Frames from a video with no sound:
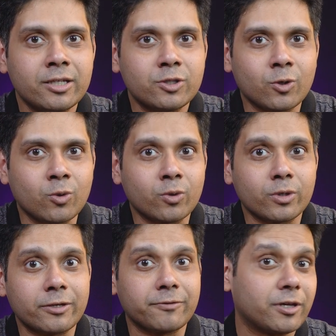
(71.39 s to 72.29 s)
So
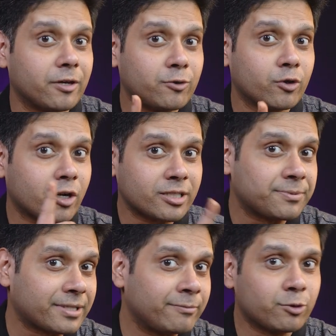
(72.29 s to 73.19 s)
if, if you're not
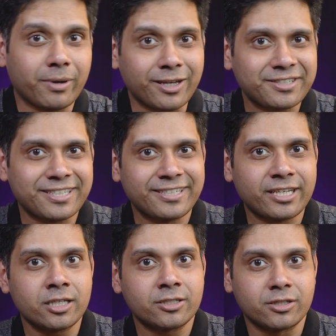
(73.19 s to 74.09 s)
subscribed to
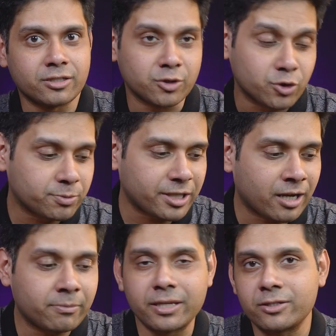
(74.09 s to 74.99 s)
Biotecnika's YouTube
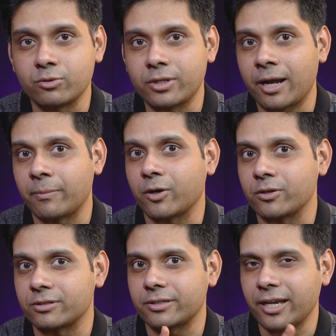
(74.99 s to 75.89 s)
channel, please do that
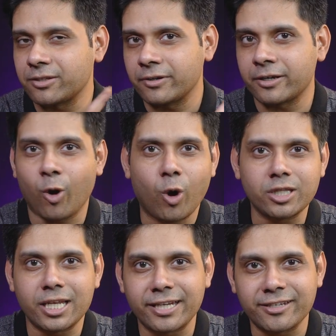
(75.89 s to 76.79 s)
because that is where all
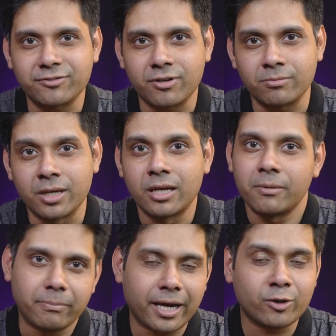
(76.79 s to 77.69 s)
the latest from
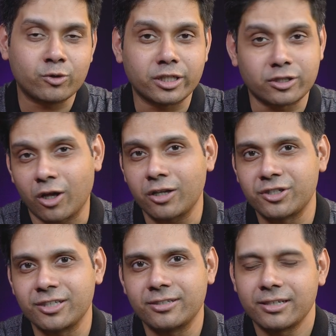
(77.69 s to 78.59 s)

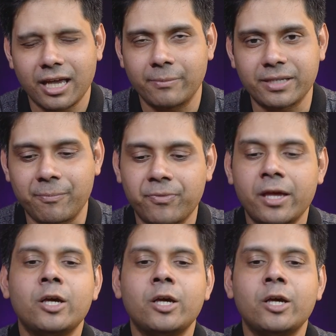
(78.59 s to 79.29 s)
biotechnology comes up.